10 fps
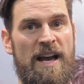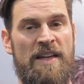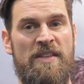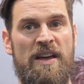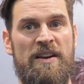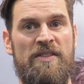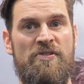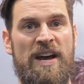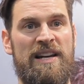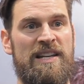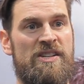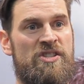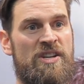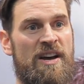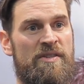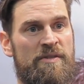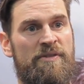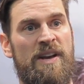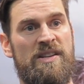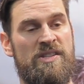and then that leads to other
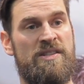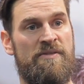phases